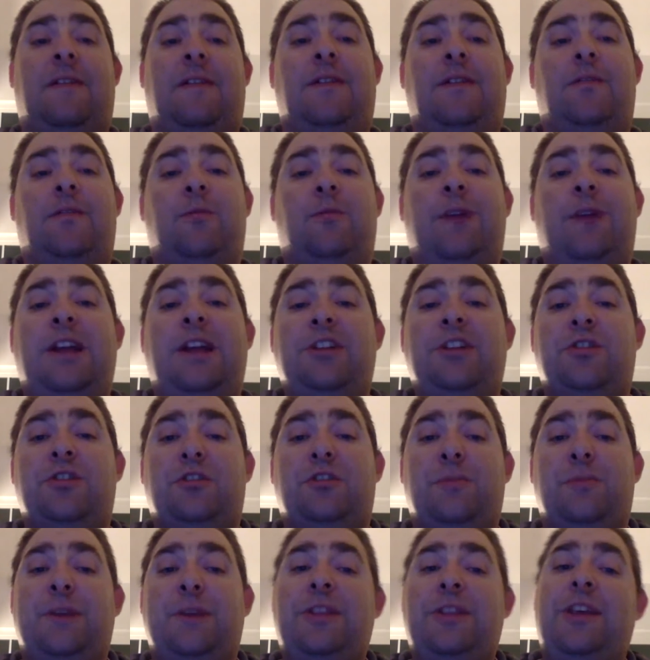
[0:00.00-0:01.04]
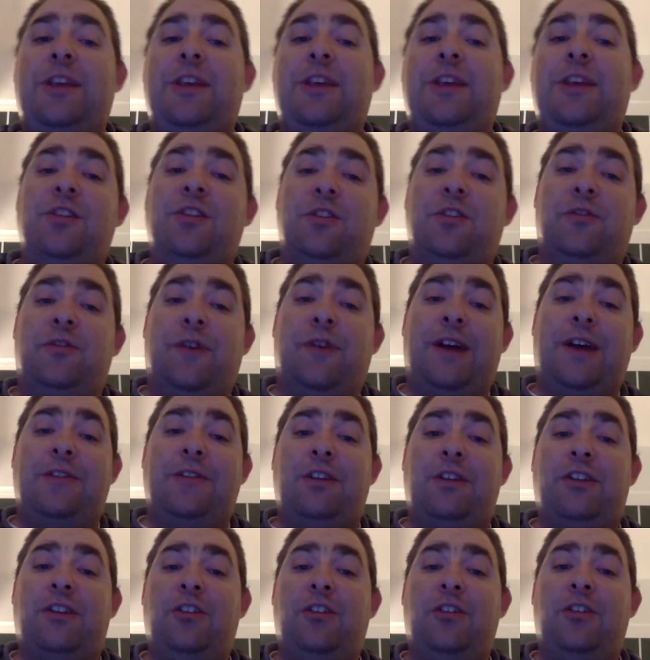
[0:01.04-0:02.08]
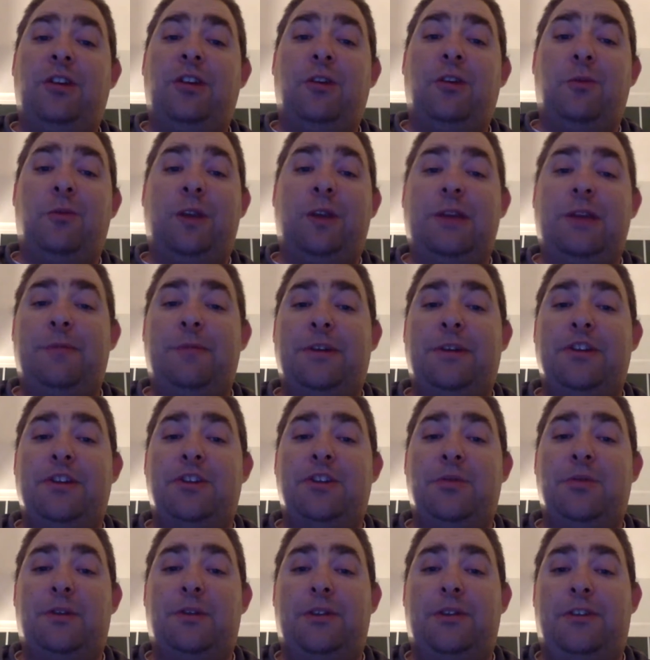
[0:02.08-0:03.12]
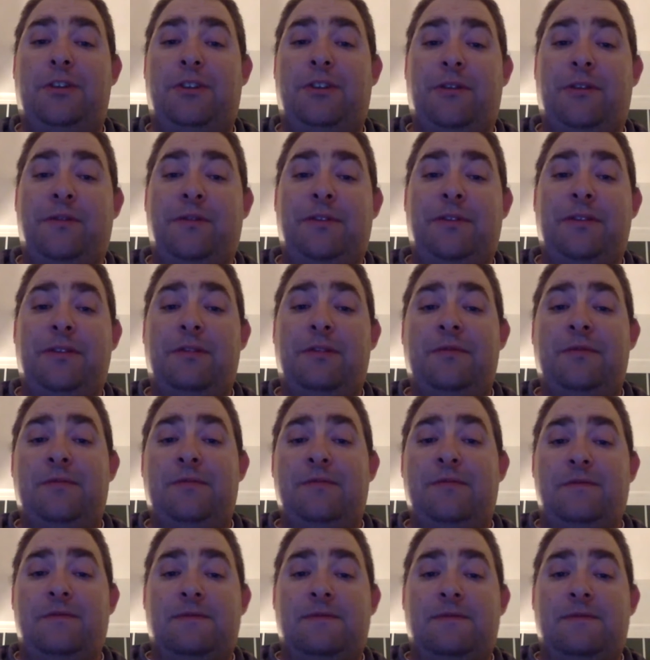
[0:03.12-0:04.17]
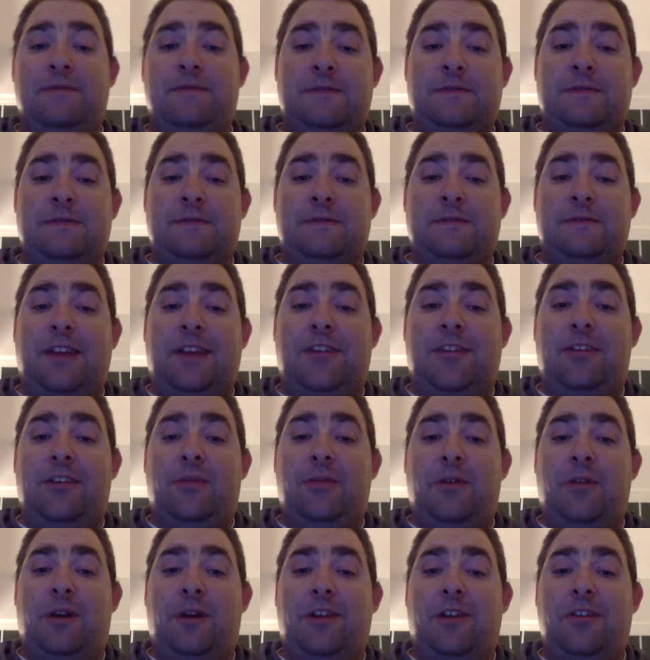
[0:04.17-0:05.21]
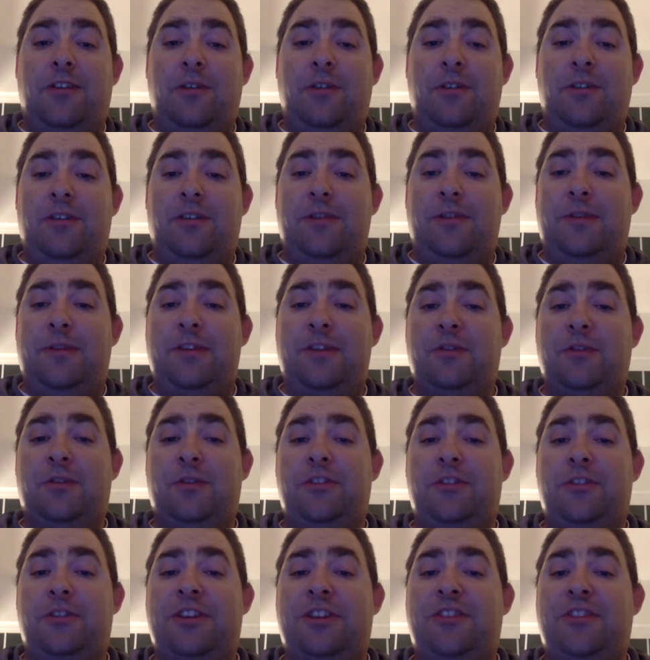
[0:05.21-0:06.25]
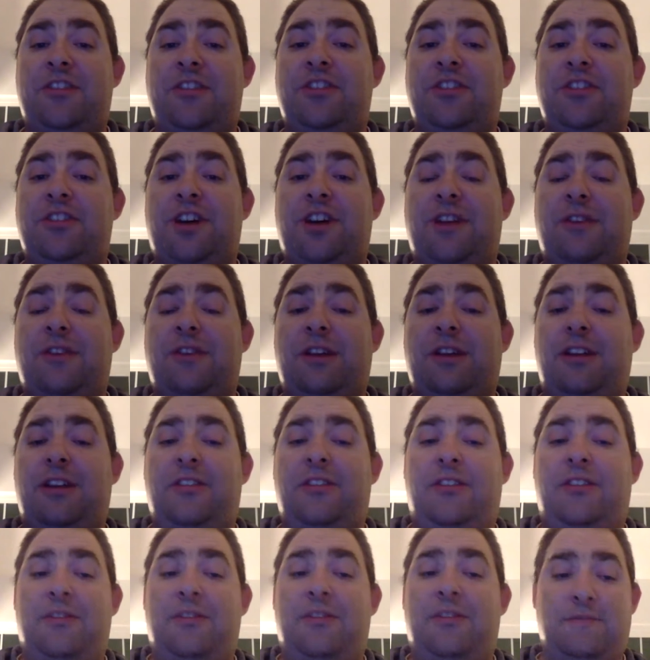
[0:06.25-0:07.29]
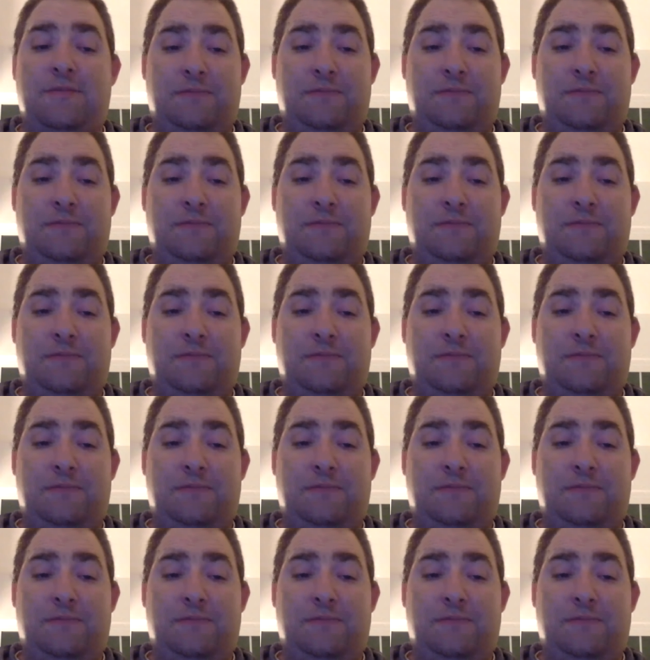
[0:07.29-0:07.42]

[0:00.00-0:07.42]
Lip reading: The Rangers beat the Angels 5-2. Your winning pitcher was Tyson Ross. Your losing pitcher was Jesse Chavez.